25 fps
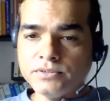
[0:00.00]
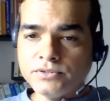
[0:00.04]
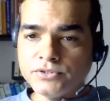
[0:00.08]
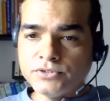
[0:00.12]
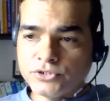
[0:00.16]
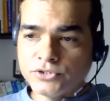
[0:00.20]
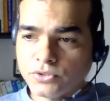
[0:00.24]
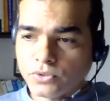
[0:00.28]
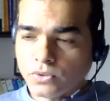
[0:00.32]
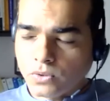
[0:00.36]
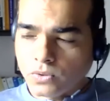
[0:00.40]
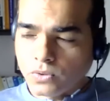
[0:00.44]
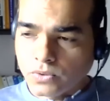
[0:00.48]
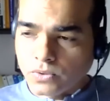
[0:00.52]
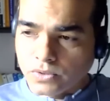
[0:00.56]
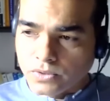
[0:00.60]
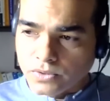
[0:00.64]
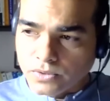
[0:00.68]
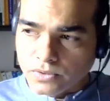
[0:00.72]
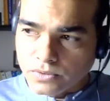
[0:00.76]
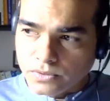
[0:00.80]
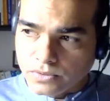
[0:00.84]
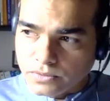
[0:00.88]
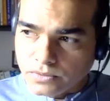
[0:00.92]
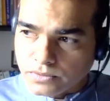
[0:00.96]
So
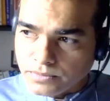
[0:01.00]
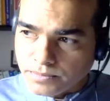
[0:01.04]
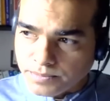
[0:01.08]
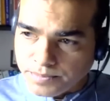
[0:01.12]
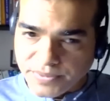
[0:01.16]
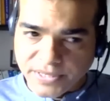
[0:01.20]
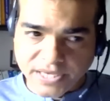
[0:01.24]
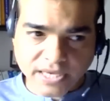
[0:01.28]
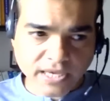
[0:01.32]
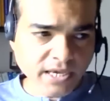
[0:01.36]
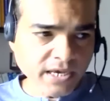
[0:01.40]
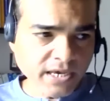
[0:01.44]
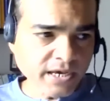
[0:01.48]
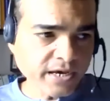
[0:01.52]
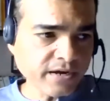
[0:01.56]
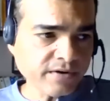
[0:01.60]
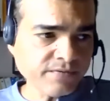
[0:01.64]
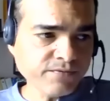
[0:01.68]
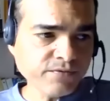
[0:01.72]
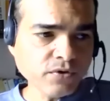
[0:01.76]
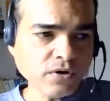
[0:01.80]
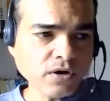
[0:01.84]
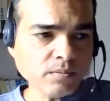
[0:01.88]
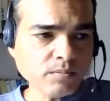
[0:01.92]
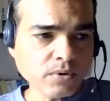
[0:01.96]
be
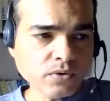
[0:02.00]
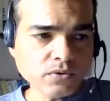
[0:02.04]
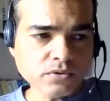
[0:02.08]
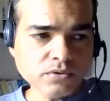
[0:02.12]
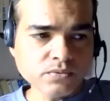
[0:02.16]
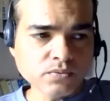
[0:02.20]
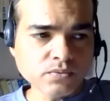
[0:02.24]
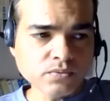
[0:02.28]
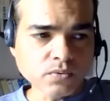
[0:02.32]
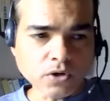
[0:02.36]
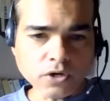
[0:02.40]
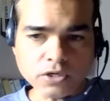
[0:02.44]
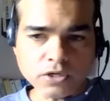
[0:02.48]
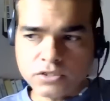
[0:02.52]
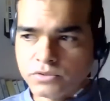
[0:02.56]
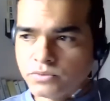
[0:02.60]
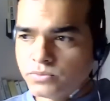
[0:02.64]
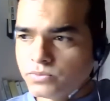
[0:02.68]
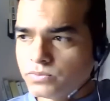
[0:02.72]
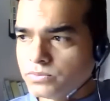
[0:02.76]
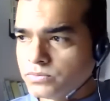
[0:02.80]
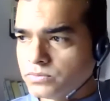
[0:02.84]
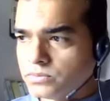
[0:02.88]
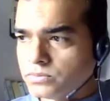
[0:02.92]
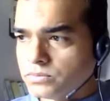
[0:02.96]
careful about
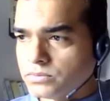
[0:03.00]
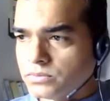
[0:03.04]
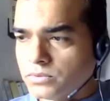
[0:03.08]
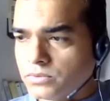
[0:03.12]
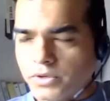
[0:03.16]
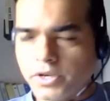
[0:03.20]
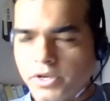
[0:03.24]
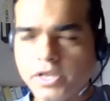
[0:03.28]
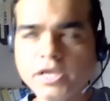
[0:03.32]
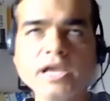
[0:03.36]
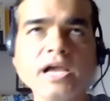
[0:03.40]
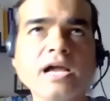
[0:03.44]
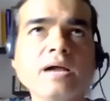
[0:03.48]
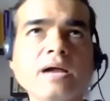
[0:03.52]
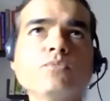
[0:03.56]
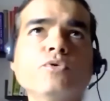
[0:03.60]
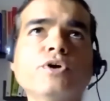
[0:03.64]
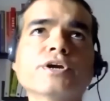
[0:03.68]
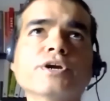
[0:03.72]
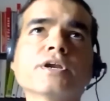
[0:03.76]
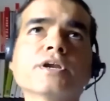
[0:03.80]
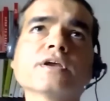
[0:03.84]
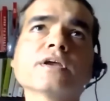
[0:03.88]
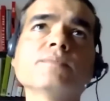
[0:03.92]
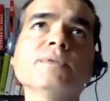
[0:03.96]
what. Okay, I'm
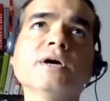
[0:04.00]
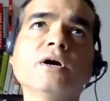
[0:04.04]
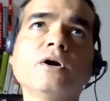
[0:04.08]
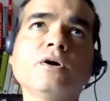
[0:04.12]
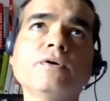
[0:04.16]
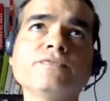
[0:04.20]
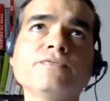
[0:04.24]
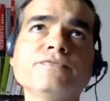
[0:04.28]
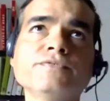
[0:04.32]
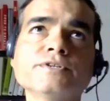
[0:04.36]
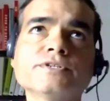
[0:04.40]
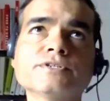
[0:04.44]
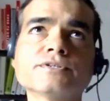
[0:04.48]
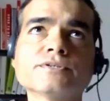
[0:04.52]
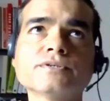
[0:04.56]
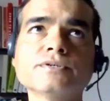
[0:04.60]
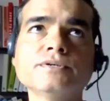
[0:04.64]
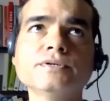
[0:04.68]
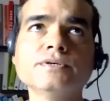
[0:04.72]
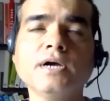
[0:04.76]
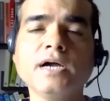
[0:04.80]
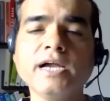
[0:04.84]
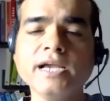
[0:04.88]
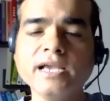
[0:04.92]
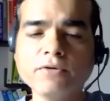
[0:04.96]
working in my
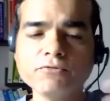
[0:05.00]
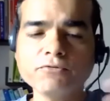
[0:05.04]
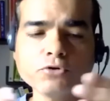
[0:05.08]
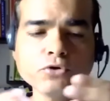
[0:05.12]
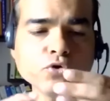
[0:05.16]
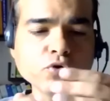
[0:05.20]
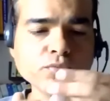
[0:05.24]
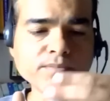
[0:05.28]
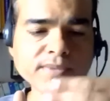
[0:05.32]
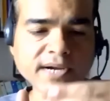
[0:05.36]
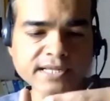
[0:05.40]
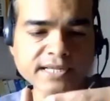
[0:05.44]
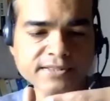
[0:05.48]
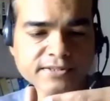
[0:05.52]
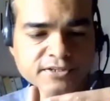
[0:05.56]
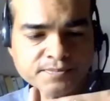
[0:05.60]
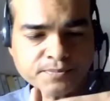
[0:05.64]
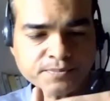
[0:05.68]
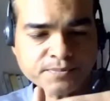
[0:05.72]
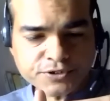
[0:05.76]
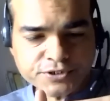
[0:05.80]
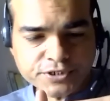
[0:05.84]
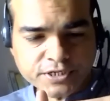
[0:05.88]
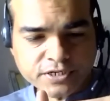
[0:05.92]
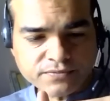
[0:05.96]
office. I have to do my
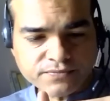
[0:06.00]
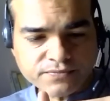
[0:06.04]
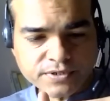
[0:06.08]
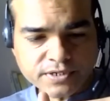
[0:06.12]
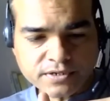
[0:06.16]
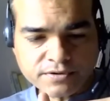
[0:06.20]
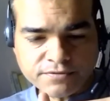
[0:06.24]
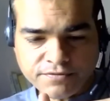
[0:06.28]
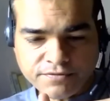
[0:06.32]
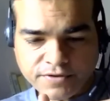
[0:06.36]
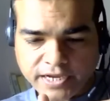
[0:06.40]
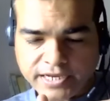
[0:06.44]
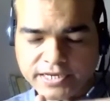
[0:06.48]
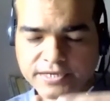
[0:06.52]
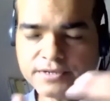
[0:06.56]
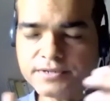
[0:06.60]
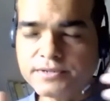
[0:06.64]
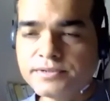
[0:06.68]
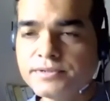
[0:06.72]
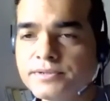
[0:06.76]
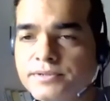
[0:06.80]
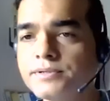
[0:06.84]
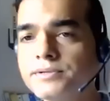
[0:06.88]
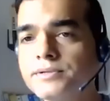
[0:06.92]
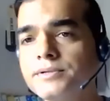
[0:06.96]
this project work.
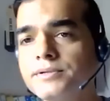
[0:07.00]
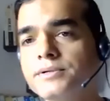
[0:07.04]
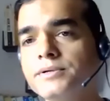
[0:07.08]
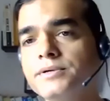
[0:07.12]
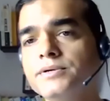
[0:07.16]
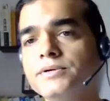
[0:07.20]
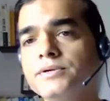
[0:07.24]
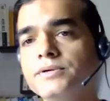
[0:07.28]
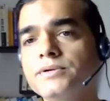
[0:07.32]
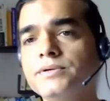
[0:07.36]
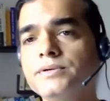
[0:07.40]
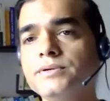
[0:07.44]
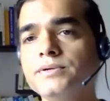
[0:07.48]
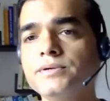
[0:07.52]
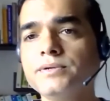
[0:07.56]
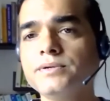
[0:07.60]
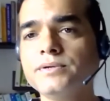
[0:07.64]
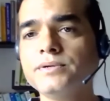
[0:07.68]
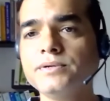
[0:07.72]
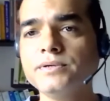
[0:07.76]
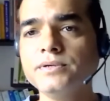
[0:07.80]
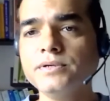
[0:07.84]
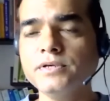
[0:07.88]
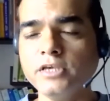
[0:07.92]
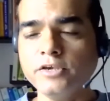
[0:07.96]
Fine.
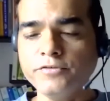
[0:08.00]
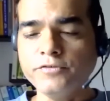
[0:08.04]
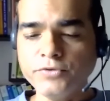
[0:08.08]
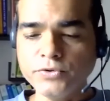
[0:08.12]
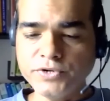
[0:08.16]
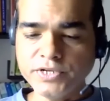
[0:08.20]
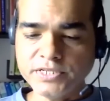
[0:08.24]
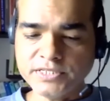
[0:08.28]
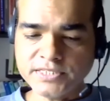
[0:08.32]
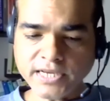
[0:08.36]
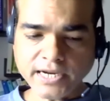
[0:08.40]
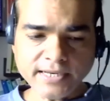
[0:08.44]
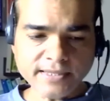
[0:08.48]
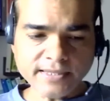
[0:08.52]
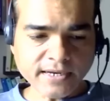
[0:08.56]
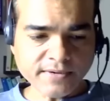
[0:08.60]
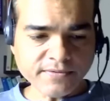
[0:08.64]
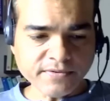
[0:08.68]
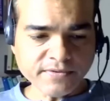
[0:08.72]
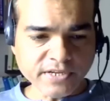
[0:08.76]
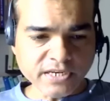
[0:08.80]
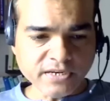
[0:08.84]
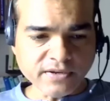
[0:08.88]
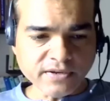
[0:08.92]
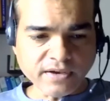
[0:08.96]
If you decide
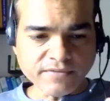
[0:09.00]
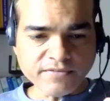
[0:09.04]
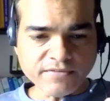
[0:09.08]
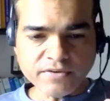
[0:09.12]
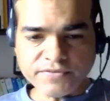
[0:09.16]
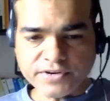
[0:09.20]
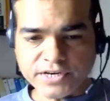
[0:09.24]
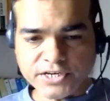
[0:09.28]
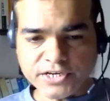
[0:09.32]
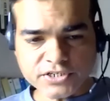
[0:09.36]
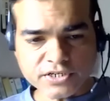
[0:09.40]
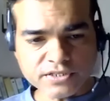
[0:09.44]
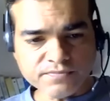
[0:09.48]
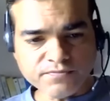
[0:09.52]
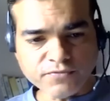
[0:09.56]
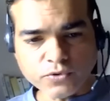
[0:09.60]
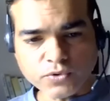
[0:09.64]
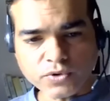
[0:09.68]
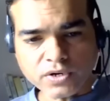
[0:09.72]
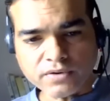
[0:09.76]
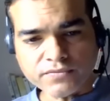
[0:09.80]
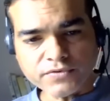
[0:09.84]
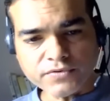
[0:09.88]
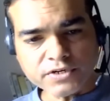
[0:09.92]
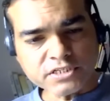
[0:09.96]
that I will finish in
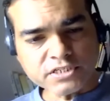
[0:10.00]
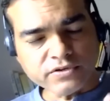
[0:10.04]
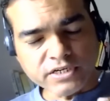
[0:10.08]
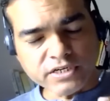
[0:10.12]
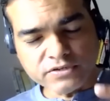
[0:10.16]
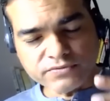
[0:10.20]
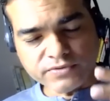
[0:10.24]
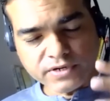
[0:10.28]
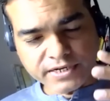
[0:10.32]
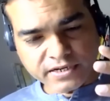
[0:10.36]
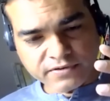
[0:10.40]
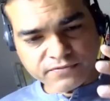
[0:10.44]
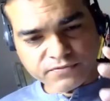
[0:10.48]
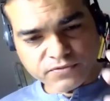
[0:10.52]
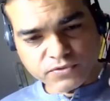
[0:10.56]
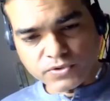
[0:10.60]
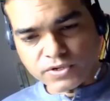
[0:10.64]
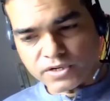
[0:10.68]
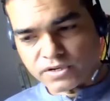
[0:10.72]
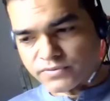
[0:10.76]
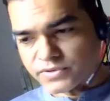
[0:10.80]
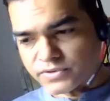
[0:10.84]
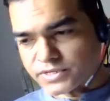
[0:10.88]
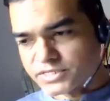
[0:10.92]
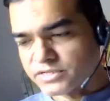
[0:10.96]
4 hours, it will take
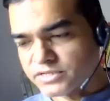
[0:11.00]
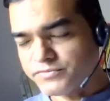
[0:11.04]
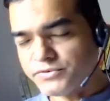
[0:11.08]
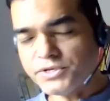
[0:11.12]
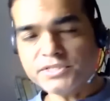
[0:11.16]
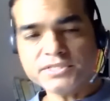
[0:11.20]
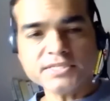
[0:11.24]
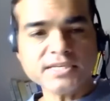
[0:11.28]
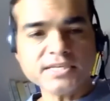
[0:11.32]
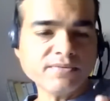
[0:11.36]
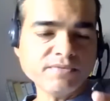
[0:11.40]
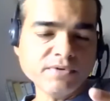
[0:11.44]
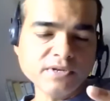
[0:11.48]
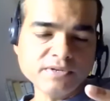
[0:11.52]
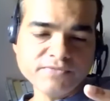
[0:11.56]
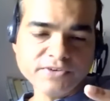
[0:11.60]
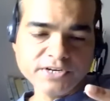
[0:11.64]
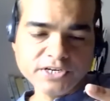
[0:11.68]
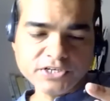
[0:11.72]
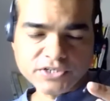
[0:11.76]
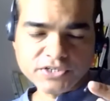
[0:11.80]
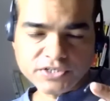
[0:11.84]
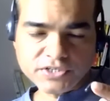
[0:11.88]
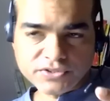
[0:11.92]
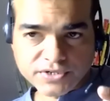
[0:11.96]
4 hours. If you decide I will
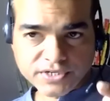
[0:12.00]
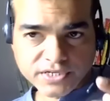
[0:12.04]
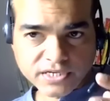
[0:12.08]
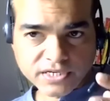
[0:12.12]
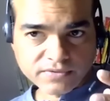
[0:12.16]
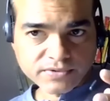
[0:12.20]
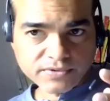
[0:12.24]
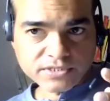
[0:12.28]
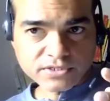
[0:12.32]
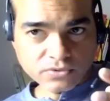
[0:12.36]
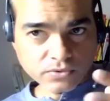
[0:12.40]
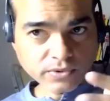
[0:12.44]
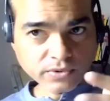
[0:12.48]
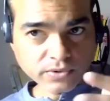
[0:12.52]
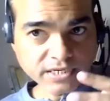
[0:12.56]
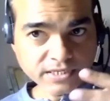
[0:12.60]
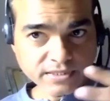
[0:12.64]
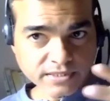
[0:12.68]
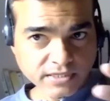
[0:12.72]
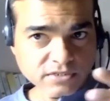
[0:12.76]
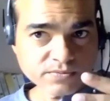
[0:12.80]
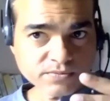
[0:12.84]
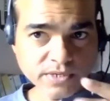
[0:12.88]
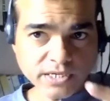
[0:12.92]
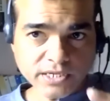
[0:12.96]
finish in 3 hours. So
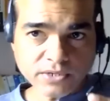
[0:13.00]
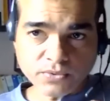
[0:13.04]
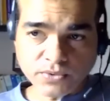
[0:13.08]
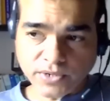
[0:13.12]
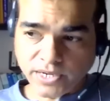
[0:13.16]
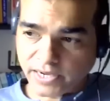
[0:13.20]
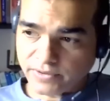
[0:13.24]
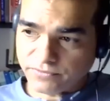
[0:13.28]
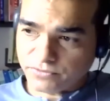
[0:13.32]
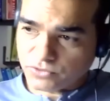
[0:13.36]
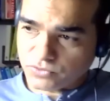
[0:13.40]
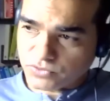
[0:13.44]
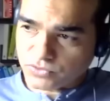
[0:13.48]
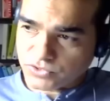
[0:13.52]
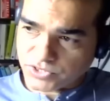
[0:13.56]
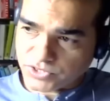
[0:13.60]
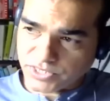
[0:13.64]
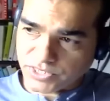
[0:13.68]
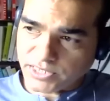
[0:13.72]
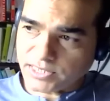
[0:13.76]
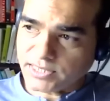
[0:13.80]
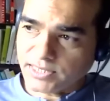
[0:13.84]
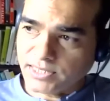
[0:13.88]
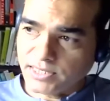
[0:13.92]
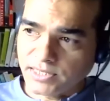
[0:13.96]
in this way, you have to
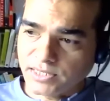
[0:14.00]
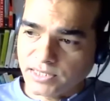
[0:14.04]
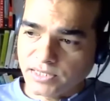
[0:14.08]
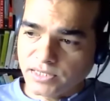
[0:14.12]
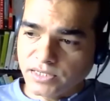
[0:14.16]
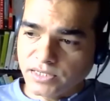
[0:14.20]
see.